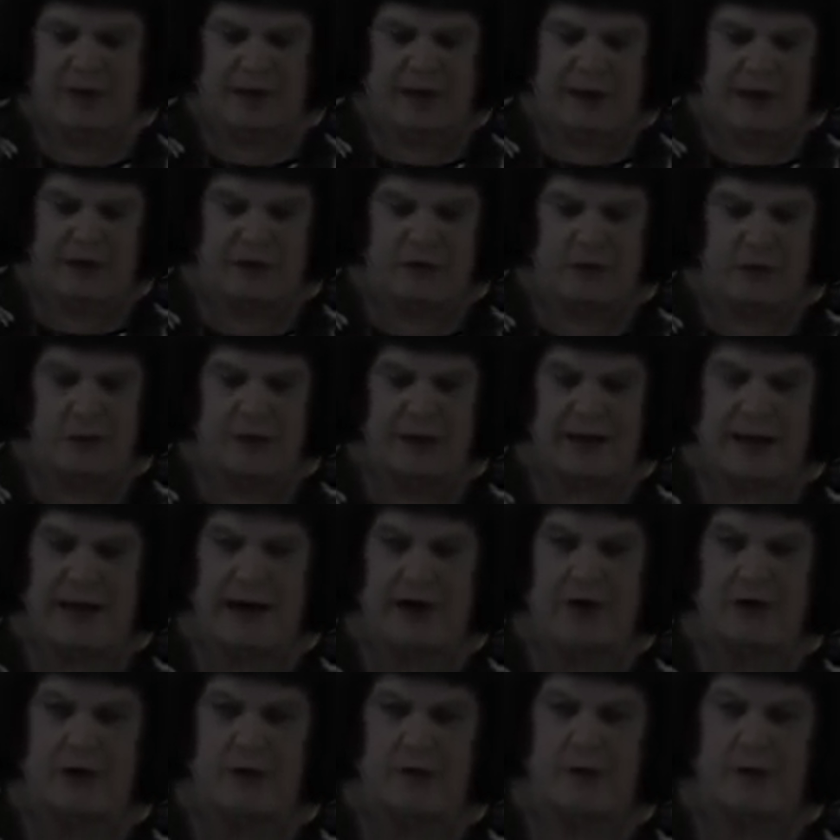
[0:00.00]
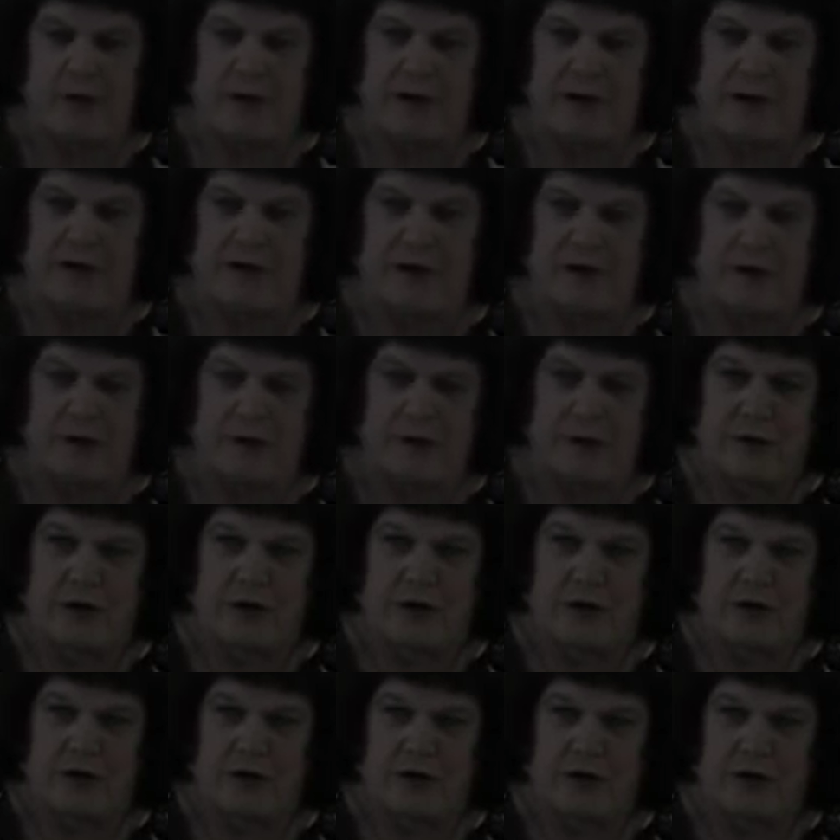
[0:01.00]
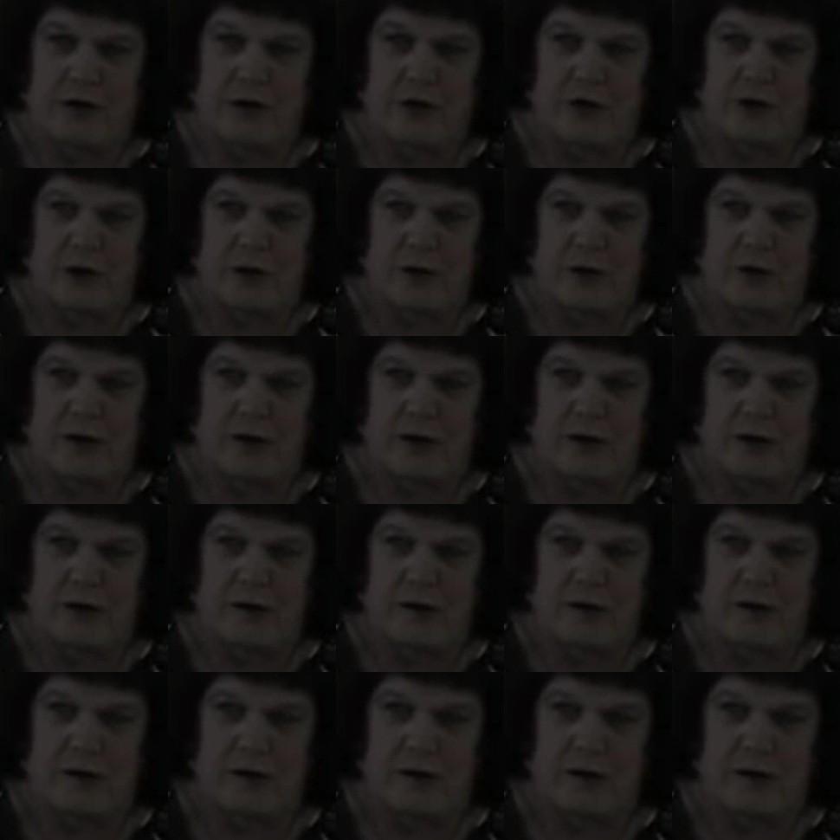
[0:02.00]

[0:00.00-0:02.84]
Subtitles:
As you allow your breathing to return to normal,